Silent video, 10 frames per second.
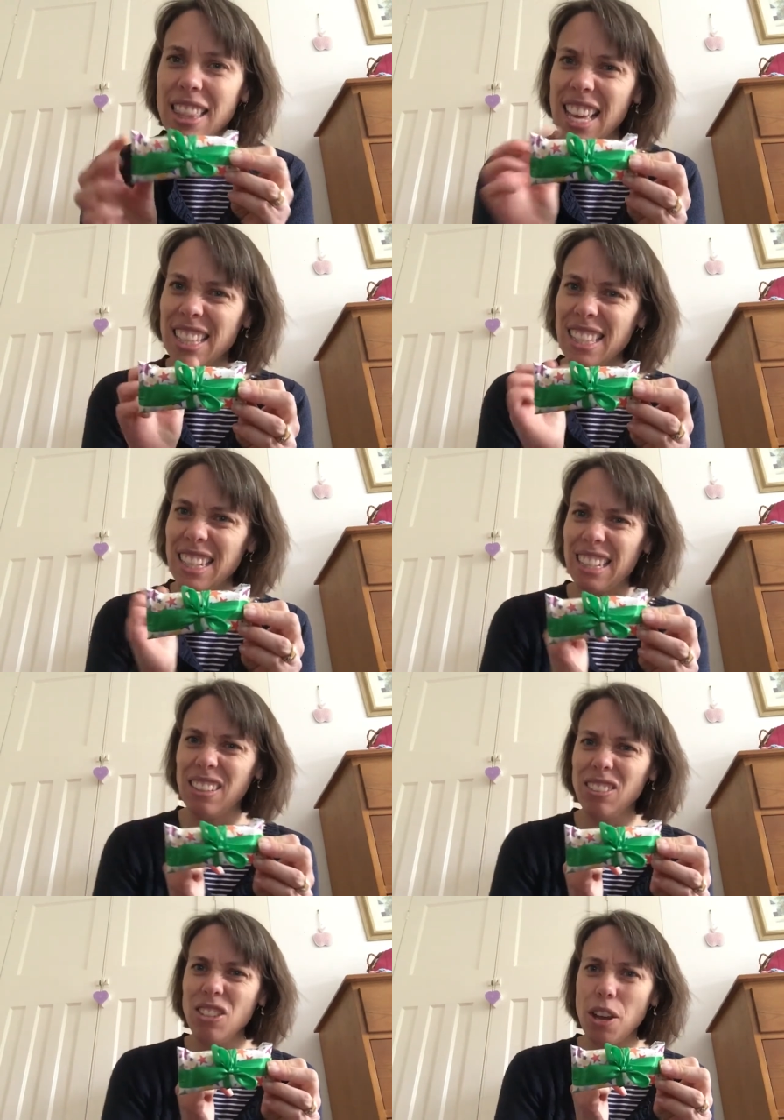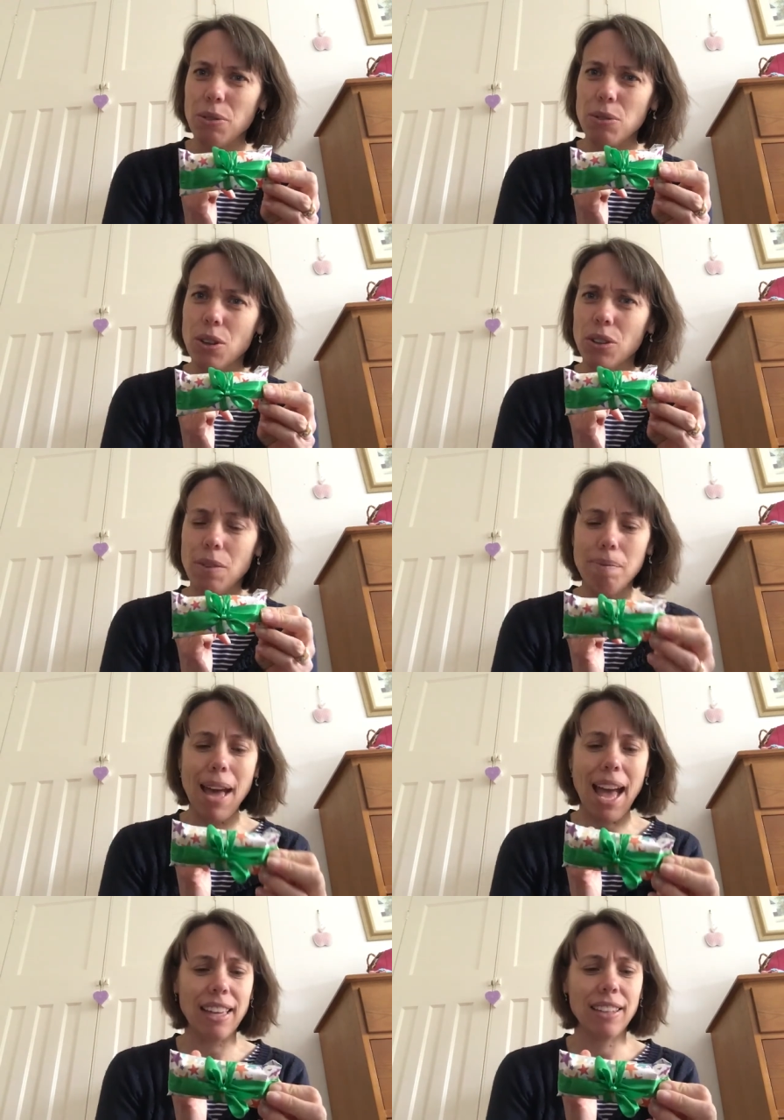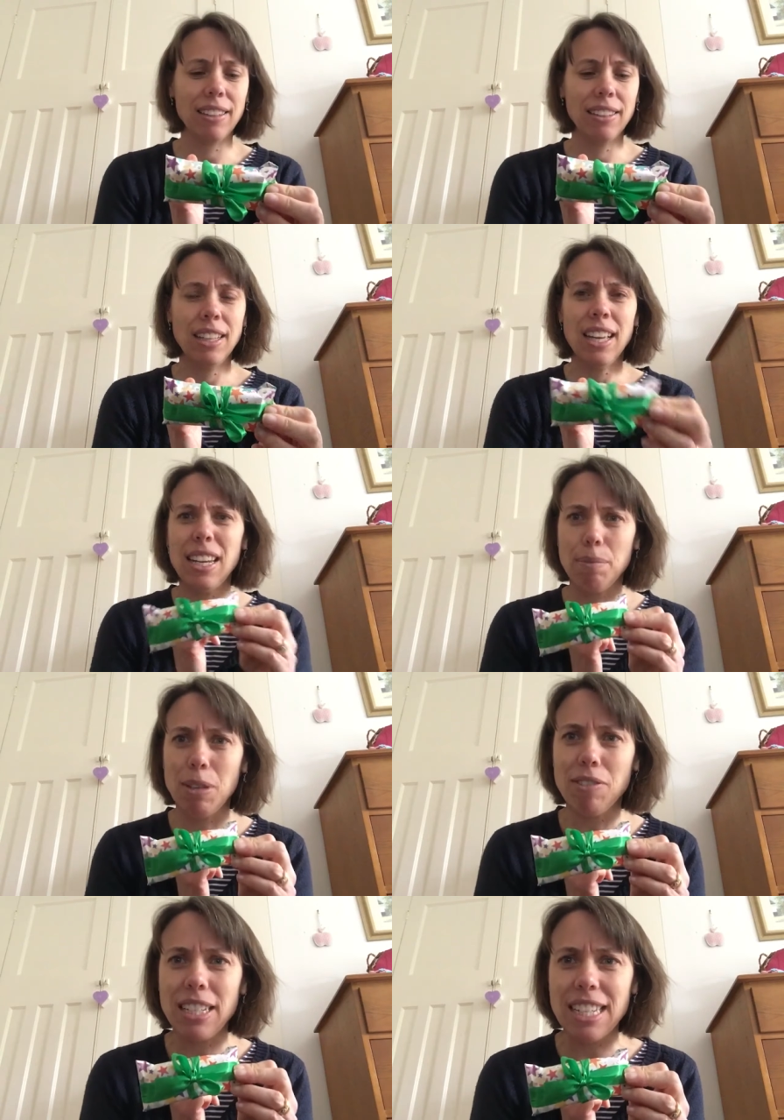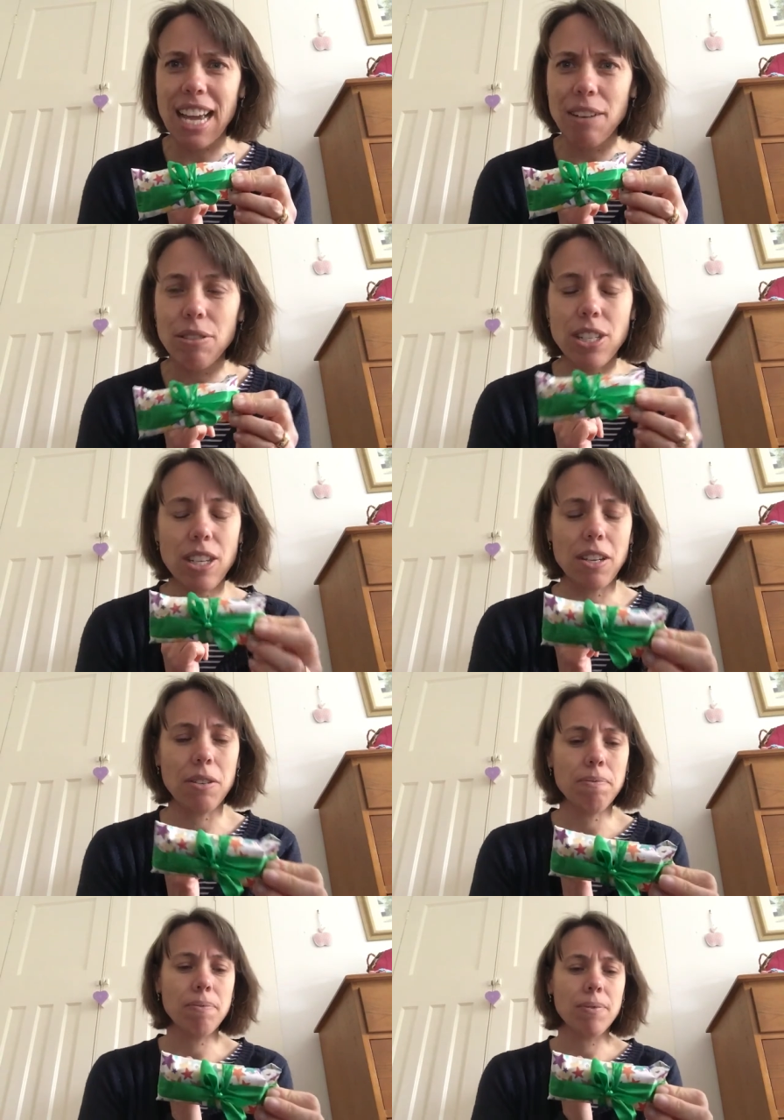There's a little note on the back. Let me read it out to you.